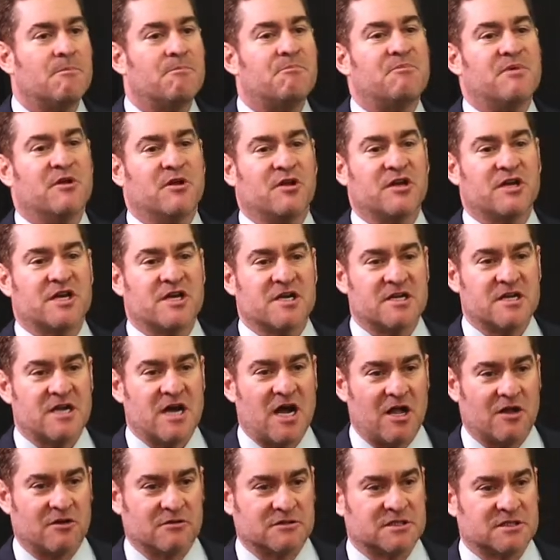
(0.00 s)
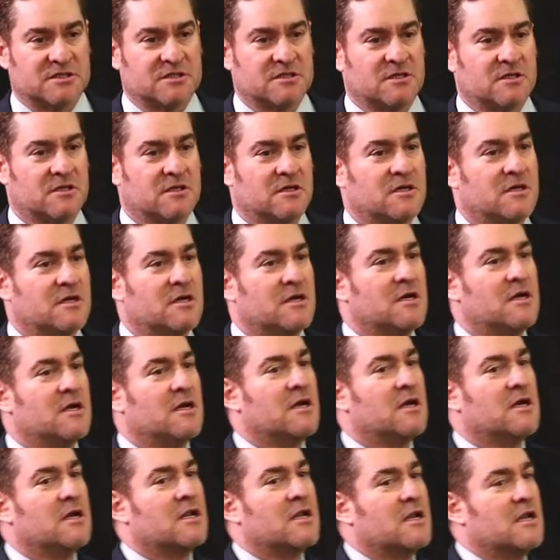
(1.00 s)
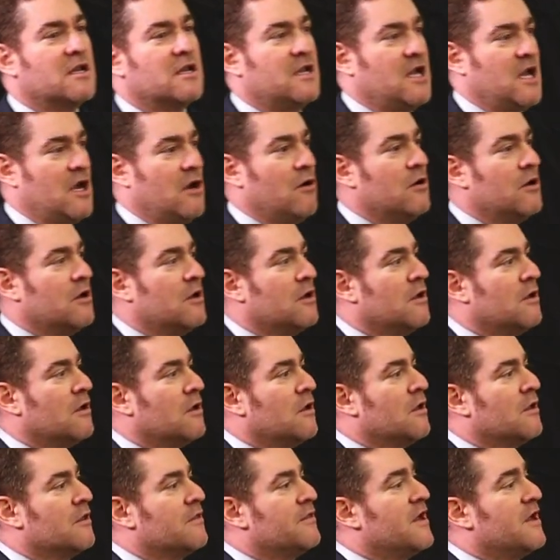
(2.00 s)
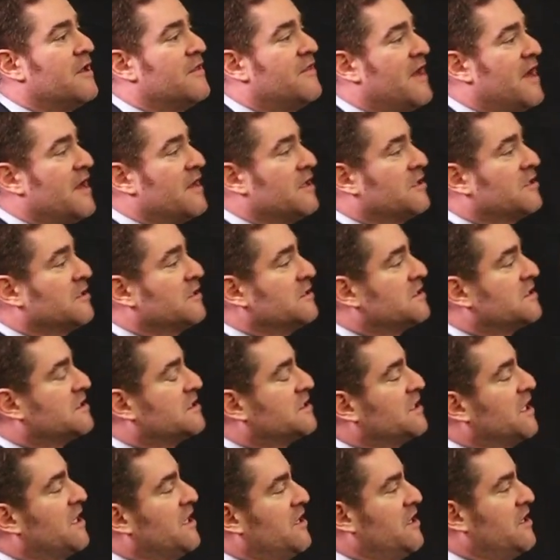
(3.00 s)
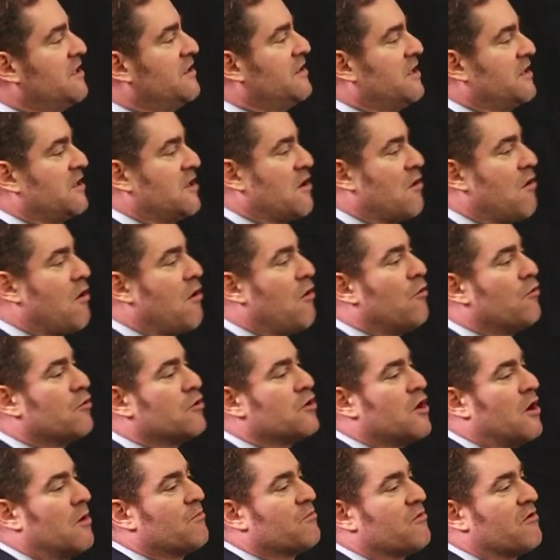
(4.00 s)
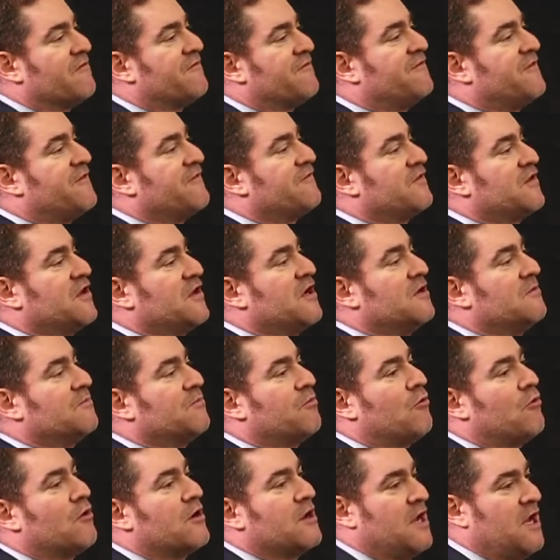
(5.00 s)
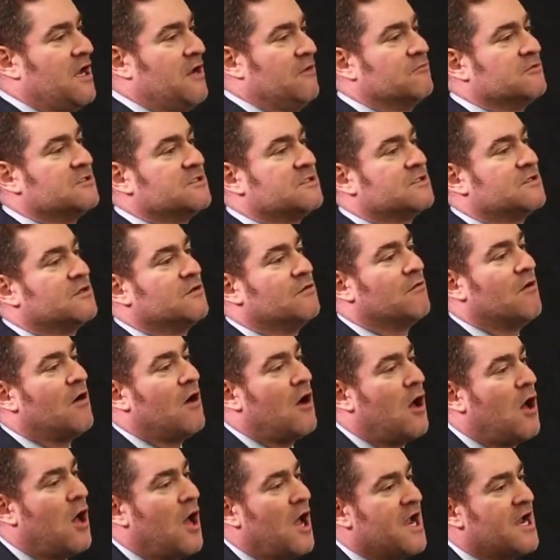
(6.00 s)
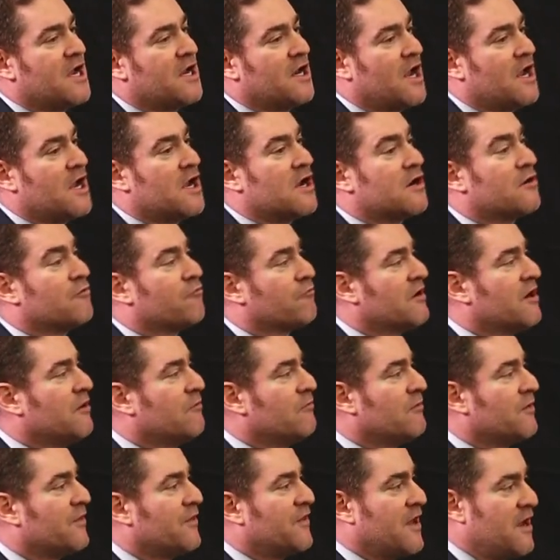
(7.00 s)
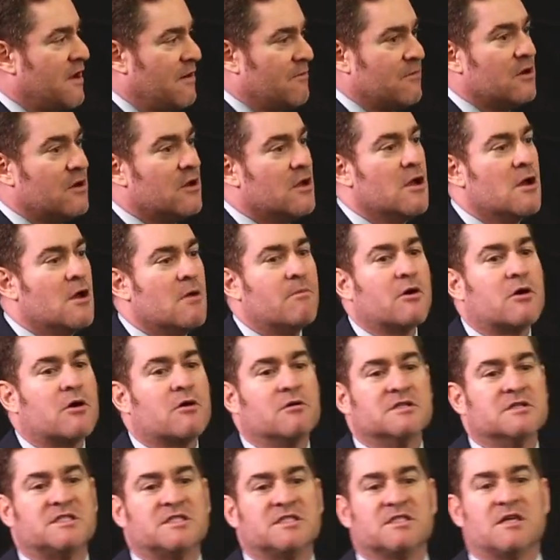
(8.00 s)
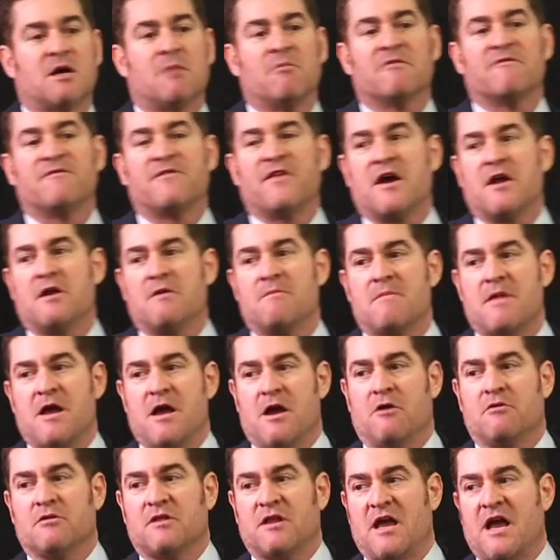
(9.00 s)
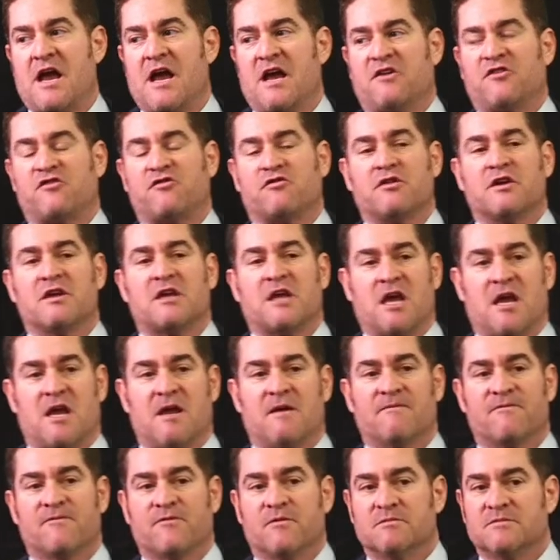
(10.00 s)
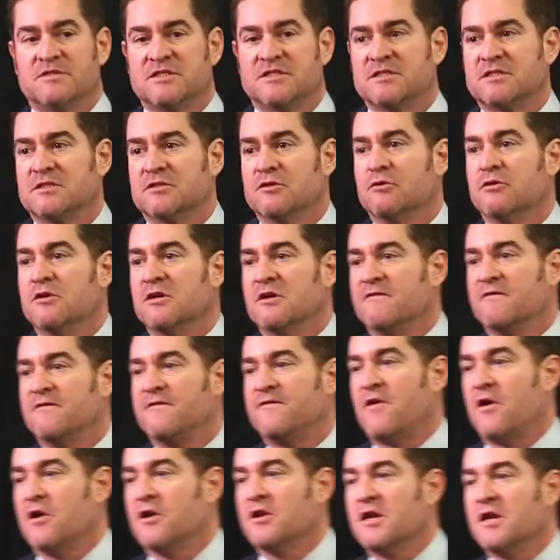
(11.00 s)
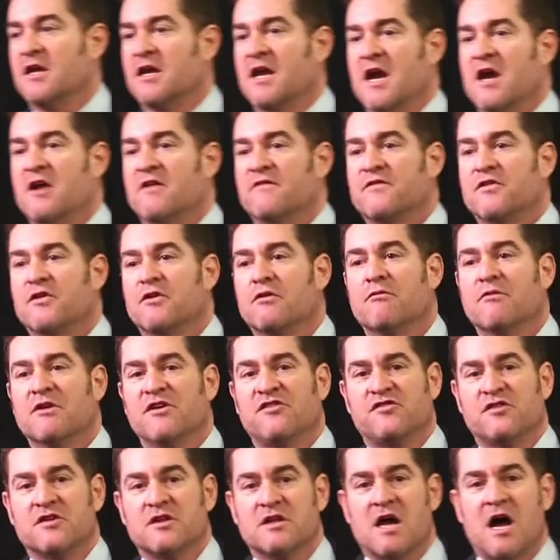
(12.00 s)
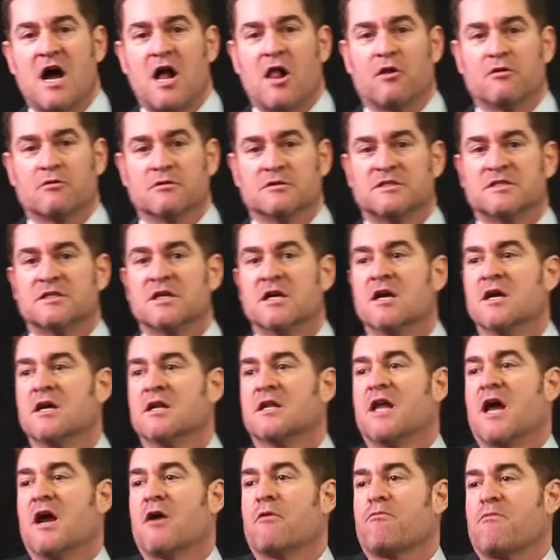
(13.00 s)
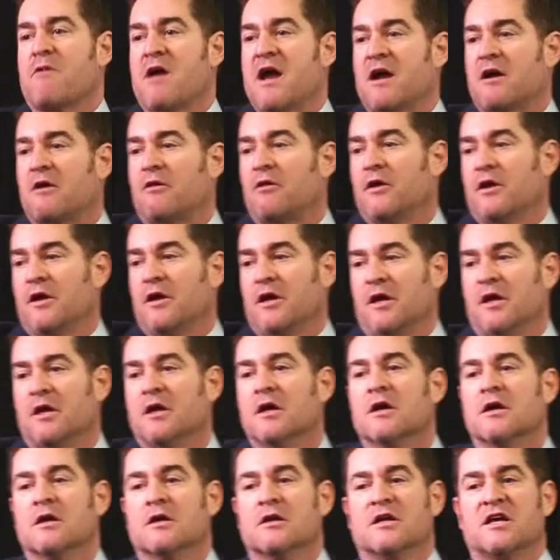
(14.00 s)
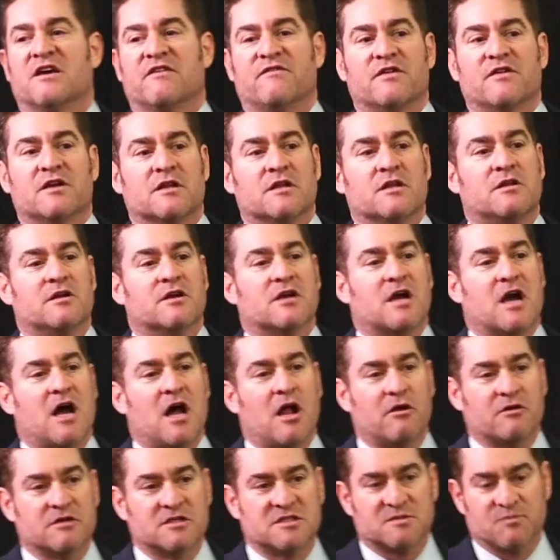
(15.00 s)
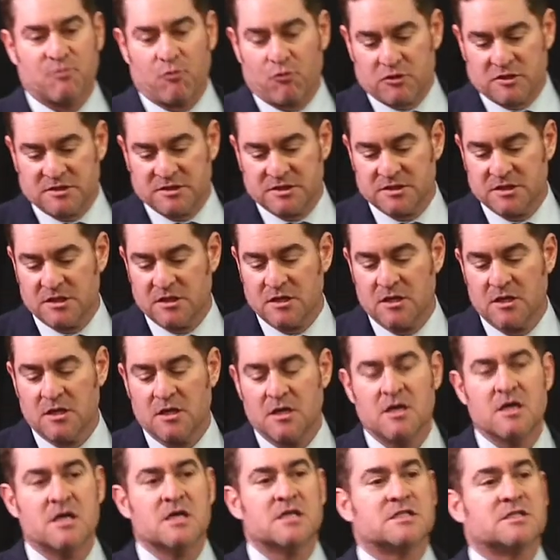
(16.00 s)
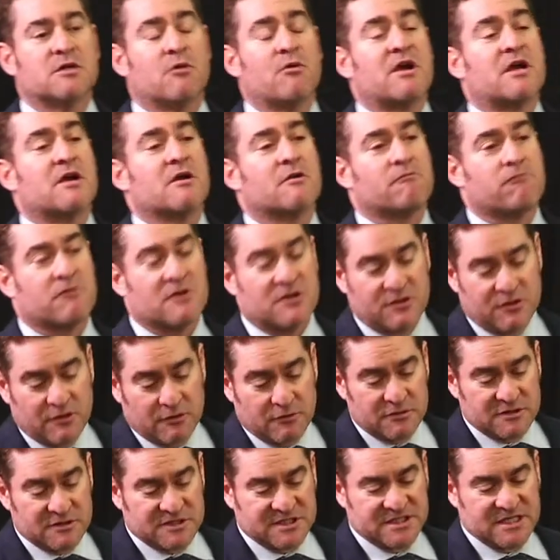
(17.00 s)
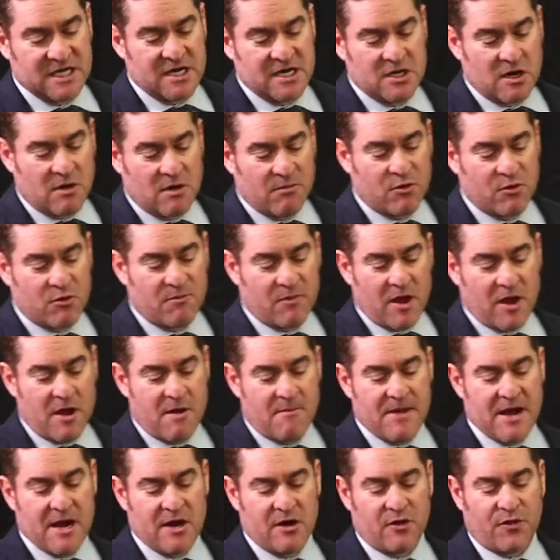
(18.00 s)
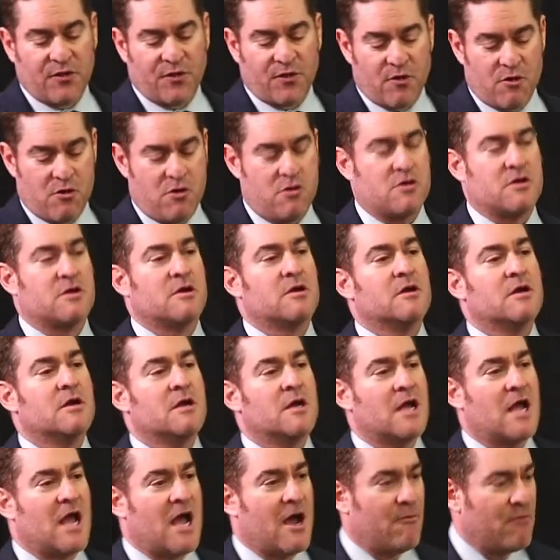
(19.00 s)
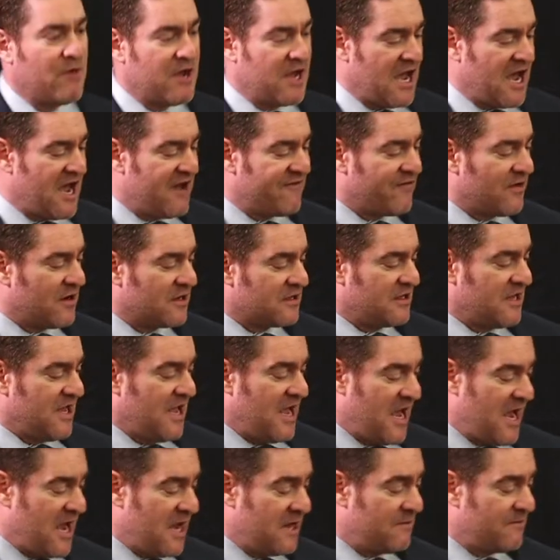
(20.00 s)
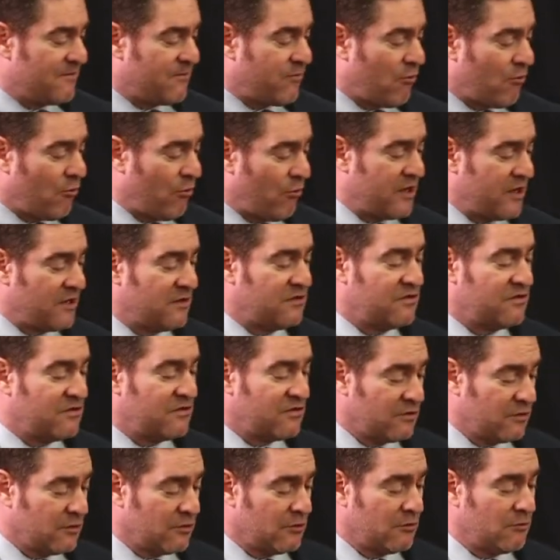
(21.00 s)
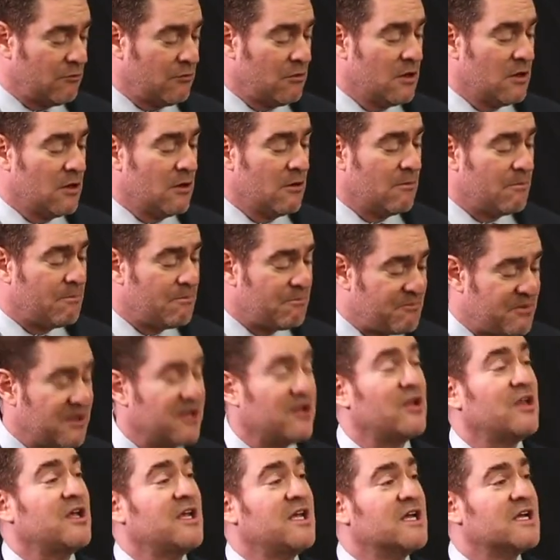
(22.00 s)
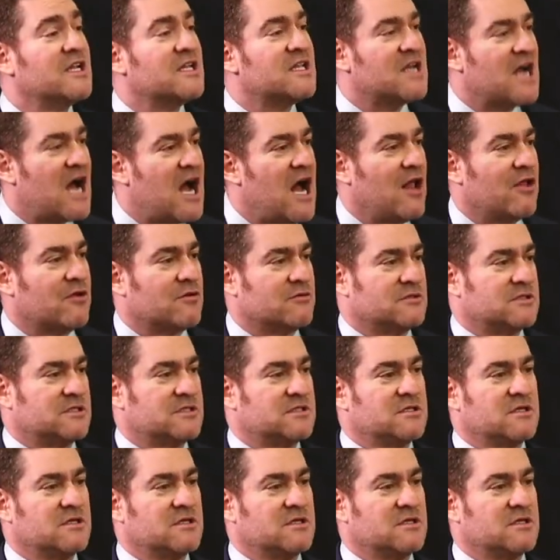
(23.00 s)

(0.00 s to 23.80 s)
billion. Now, they then conceded that their own number of 15.8 was too high, and I agree with them because some of that amount actually came from student funding out of tuition dollars directly given to college sports. So we could reduce that number by about a third, and we have $10.2 billion that